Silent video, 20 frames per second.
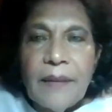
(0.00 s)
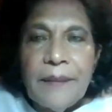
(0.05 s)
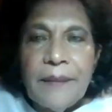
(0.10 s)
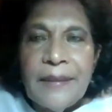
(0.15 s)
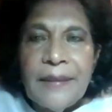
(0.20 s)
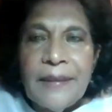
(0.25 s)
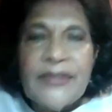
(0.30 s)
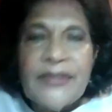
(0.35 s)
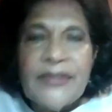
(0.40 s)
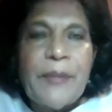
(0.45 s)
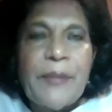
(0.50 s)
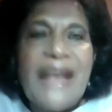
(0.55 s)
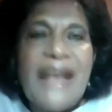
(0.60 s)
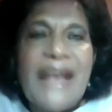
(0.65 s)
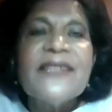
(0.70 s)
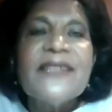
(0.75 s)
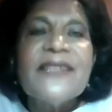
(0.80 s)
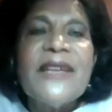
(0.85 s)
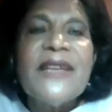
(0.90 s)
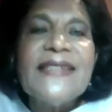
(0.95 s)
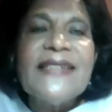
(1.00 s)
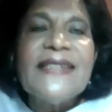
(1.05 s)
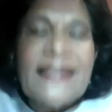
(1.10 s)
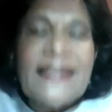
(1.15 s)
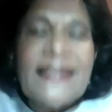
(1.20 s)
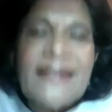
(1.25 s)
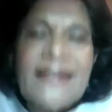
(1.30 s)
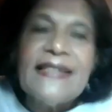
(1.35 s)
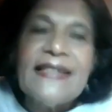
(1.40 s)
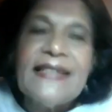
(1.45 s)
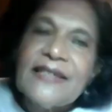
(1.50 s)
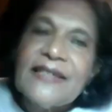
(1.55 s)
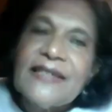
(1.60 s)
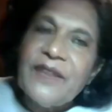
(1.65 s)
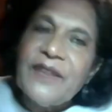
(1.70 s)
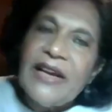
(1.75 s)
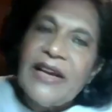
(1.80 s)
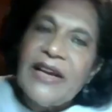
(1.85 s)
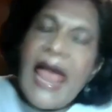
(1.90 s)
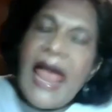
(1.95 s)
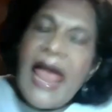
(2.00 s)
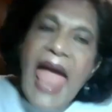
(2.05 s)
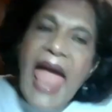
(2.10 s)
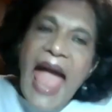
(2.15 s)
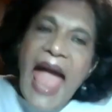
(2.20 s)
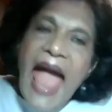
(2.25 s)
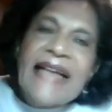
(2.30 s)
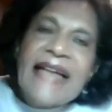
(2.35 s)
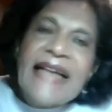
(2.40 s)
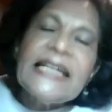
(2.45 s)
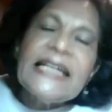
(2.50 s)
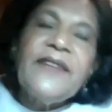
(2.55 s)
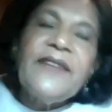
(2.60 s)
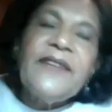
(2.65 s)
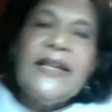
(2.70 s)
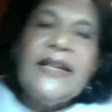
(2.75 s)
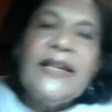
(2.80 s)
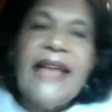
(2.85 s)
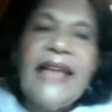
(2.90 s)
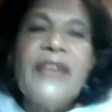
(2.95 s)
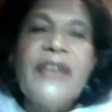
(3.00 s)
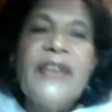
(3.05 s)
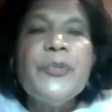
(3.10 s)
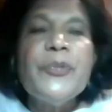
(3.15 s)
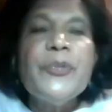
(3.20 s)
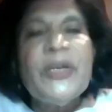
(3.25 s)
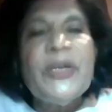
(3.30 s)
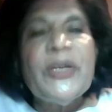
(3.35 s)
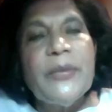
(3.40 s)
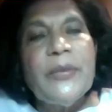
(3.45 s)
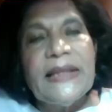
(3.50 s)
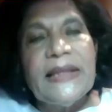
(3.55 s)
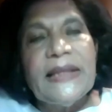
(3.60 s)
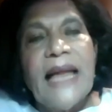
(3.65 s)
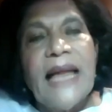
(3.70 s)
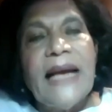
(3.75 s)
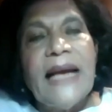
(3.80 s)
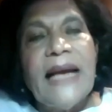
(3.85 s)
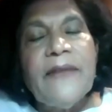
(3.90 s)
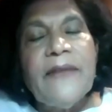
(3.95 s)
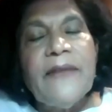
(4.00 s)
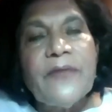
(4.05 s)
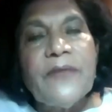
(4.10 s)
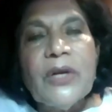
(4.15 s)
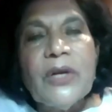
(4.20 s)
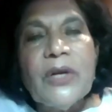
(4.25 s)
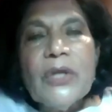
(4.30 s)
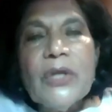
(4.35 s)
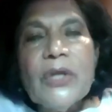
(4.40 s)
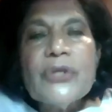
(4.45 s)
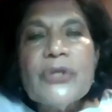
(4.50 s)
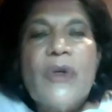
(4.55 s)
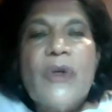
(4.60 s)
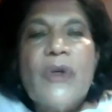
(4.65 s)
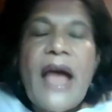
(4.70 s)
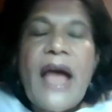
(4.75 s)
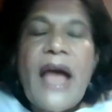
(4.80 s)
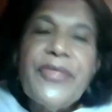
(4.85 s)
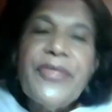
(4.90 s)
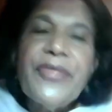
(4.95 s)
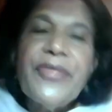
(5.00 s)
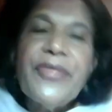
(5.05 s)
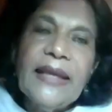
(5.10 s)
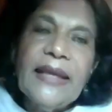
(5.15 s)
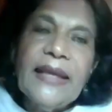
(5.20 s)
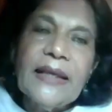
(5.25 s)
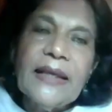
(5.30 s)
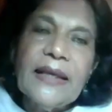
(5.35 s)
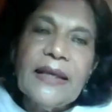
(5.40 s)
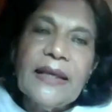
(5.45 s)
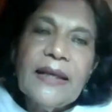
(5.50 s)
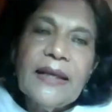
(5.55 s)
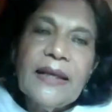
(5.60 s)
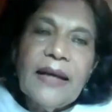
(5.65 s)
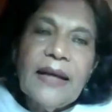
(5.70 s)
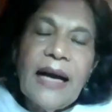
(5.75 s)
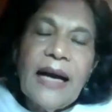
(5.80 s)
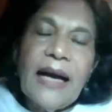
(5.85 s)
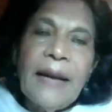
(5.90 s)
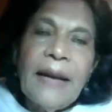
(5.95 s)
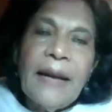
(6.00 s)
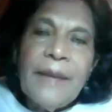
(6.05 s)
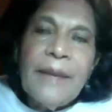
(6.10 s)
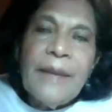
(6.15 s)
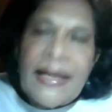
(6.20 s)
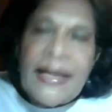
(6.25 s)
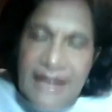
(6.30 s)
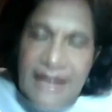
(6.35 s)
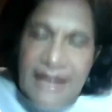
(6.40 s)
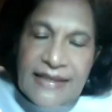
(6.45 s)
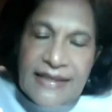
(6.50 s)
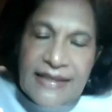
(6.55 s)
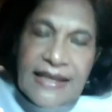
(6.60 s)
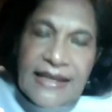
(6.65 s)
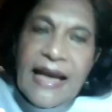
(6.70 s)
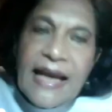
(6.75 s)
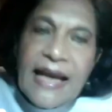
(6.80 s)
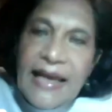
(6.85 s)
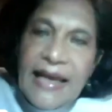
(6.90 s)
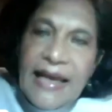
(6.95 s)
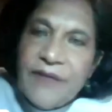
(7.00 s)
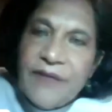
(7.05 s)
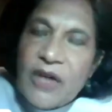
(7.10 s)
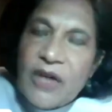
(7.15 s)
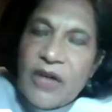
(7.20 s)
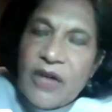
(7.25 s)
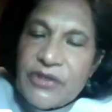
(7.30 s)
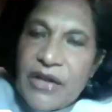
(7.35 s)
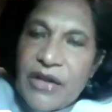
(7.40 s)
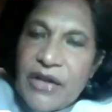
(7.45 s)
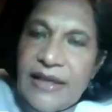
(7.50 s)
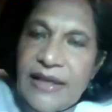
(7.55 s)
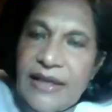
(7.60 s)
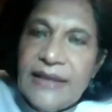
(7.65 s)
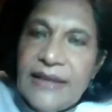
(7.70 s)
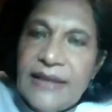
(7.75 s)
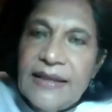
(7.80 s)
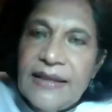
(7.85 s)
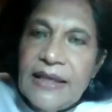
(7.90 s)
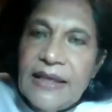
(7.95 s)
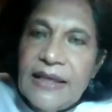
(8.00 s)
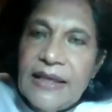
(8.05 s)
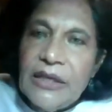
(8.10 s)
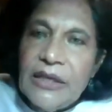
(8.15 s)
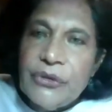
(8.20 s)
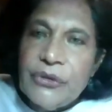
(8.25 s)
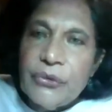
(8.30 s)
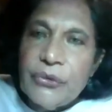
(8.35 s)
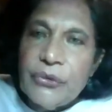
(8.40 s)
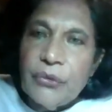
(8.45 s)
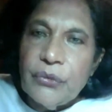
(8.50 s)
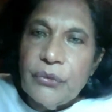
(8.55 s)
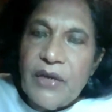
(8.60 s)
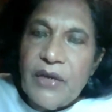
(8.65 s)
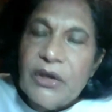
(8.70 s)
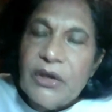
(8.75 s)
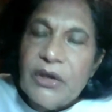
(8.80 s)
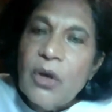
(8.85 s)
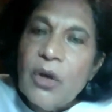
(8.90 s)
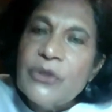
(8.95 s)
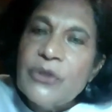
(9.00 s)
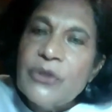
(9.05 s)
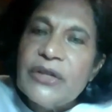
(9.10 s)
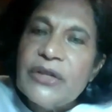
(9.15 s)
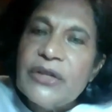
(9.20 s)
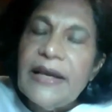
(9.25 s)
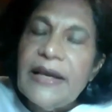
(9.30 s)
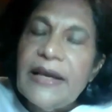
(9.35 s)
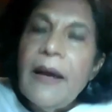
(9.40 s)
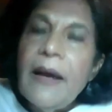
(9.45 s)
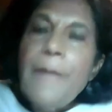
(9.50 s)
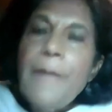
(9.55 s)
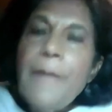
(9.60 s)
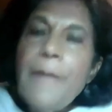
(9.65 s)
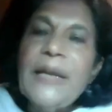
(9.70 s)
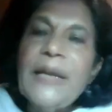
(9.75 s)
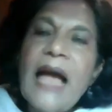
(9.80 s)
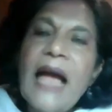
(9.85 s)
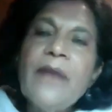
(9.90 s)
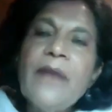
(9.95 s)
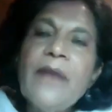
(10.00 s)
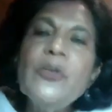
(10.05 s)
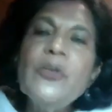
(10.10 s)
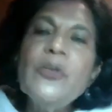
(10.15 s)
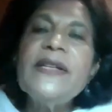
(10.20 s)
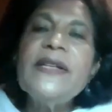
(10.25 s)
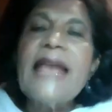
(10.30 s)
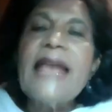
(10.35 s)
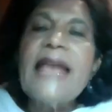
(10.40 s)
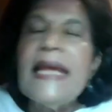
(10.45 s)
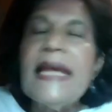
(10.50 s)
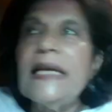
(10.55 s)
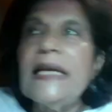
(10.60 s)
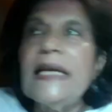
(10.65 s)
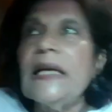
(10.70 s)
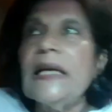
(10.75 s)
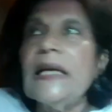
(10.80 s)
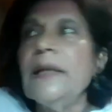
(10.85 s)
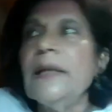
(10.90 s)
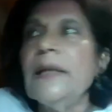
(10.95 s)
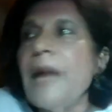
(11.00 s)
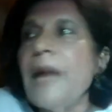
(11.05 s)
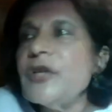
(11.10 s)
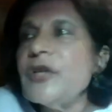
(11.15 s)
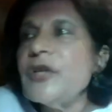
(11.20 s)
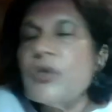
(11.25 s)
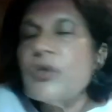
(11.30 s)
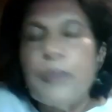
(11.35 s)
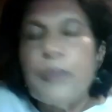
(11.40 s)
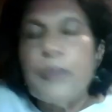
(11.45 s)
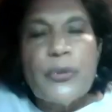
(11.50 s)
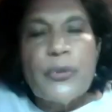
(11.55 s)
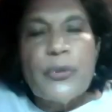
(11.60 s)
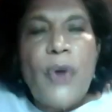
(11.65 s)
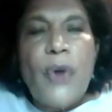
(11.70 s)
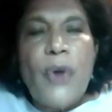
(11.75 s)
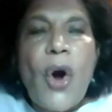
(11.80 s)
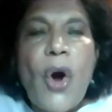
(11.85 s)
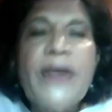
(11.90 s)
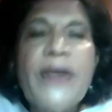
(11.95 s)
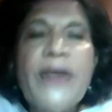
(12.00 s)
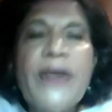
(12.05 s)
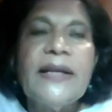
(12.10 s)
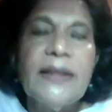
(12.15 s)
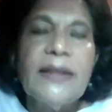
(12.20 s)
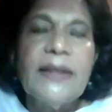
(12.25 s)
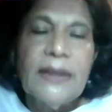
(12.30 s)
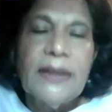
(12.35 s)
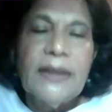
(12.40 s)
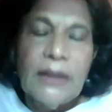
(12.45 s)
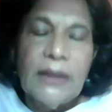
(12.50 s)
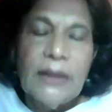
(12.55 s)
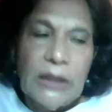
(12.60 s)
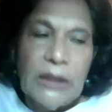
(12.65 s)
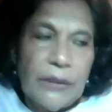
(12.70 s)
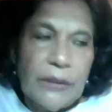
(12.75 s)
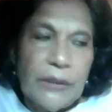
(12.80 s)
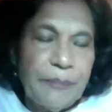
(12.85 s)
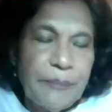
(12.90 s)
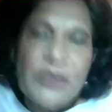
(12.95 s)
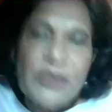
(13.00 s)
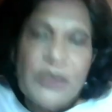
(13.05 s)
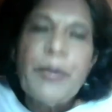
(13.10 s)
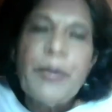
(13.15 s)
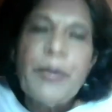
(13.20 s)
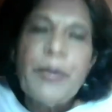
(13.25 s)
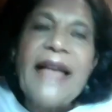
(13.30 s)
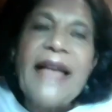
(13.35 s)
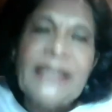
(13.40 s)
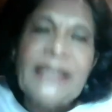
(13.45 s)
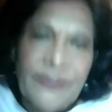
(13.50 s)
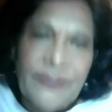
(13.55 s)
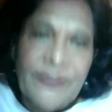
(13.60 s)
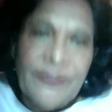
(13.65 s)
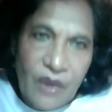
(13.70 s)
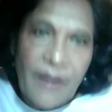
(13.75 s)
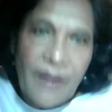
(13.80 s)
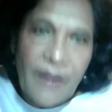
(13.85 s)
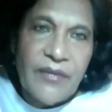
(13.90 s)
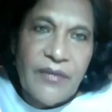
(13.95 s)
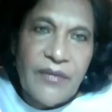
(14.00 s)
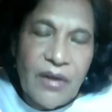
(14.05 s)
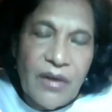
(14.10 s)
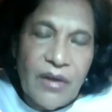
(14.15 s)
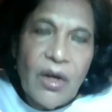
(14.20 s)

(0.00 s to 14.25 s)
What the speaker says: it's a passive existence. It's a very active engagement with life. So I think, as I said, I have not studied the issue very closely, but I would take a much broader perspective on